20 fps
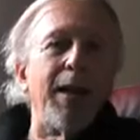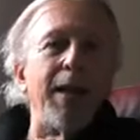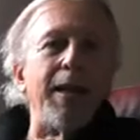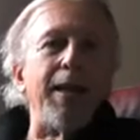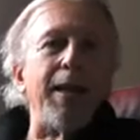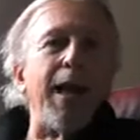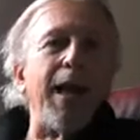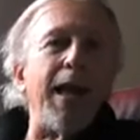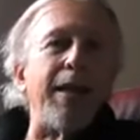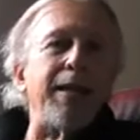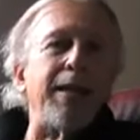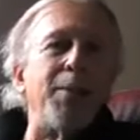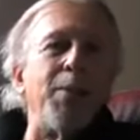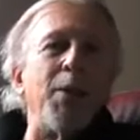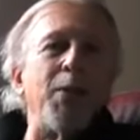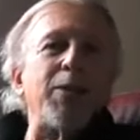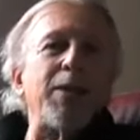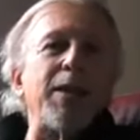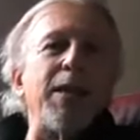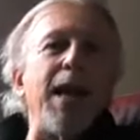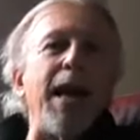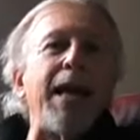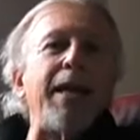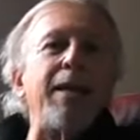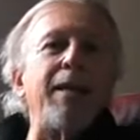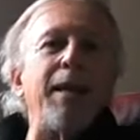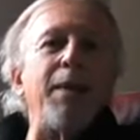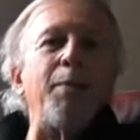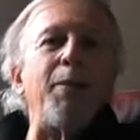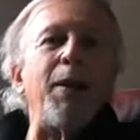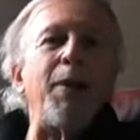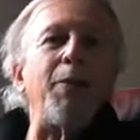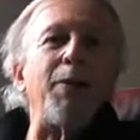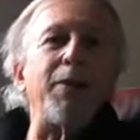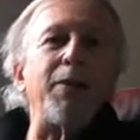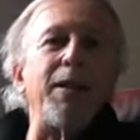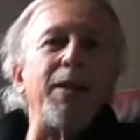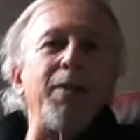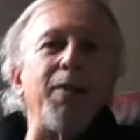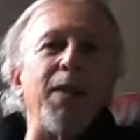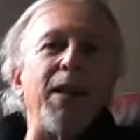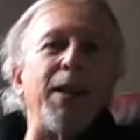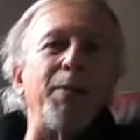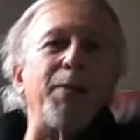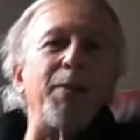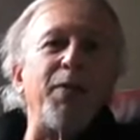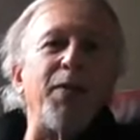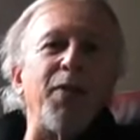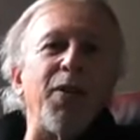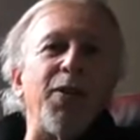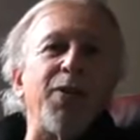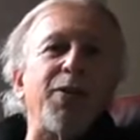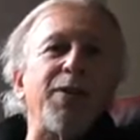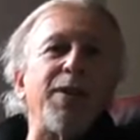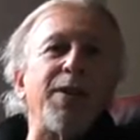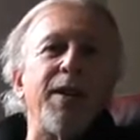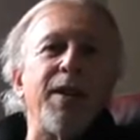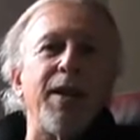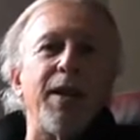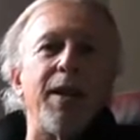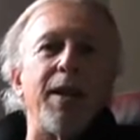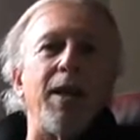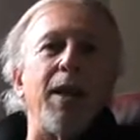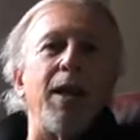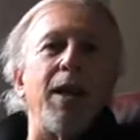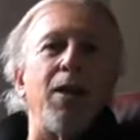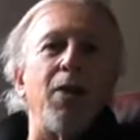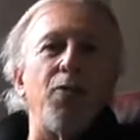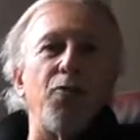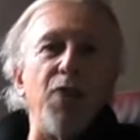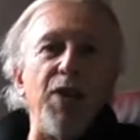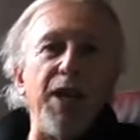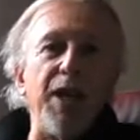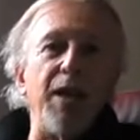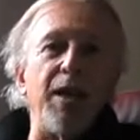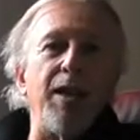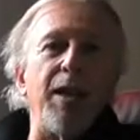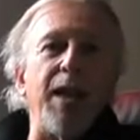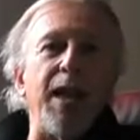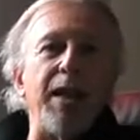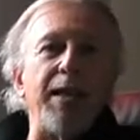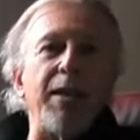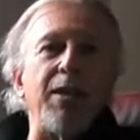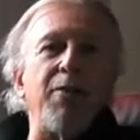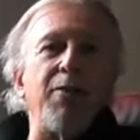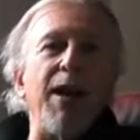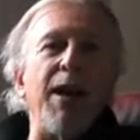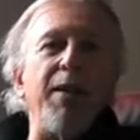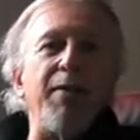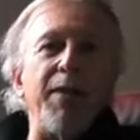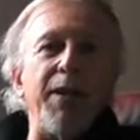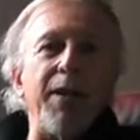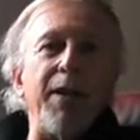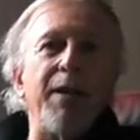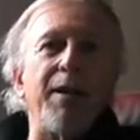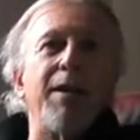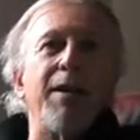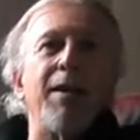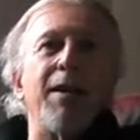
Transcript: that the most likely people to develop the first real anti-gravity